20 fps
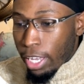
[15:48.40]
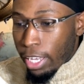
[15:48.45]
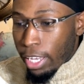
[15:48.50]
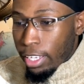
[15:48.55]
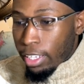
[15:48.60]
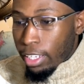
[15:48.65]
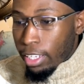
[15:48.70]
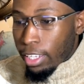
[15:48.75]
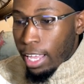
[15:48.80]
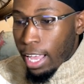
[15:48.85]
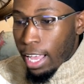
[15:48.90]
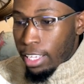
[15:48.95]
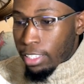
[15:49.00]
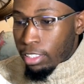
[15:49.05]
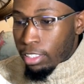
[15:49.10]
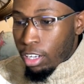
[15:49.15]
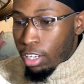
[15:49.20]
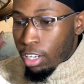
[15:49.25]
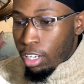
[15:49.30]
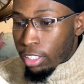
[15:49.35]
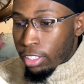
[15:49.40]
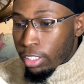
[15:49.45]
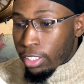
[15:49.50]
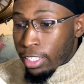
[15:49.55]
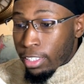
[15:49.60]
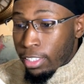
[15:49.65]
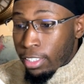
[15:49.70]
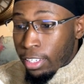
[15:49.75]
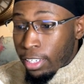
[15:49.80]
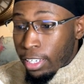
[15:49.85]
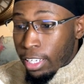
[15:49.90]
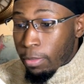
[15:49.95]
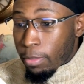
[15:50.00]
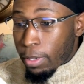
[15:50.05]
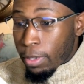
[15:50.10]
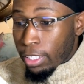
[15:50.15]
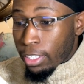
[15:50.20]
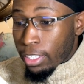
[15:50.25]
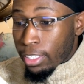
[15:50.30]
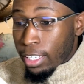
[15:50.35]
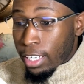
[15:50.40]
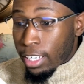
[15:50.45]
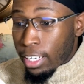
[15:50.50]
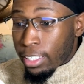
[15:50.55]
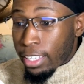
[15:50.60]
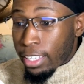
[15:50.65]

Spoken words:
a last call. This is an email design